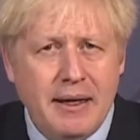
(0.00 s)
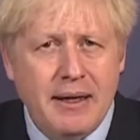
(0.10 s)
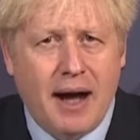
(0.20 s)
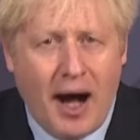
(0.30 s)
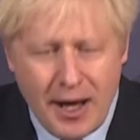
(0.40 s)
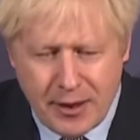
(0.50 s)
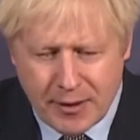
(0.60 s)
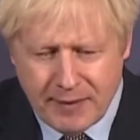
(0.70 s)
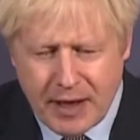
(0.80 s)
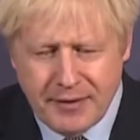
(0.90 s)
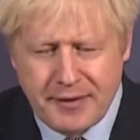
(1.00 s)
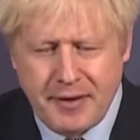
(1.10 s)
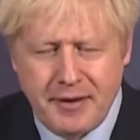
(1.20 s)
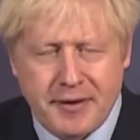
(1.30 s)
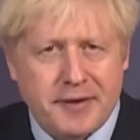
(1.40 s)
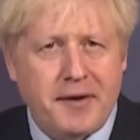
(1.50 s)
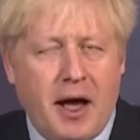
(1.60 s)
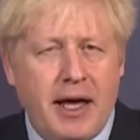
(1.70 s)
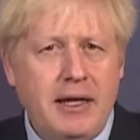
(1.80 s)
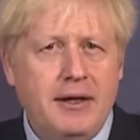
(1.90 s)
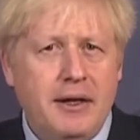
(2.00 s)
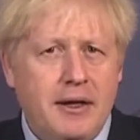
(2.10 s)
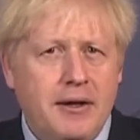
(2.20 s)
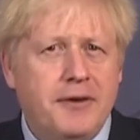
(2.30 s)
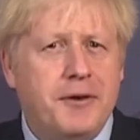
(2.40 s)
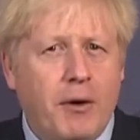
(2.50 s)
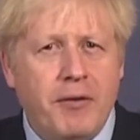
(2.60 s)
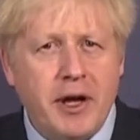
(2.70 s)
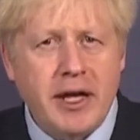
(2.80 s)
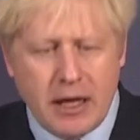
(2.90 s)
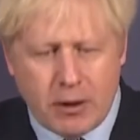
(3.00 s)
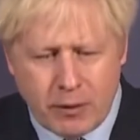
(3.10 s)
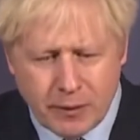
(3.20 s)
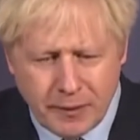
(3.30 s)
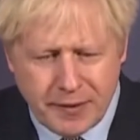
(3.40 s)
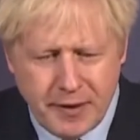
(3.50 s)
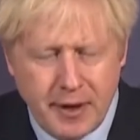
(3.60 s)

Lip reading: either of us, decide as sovereign equals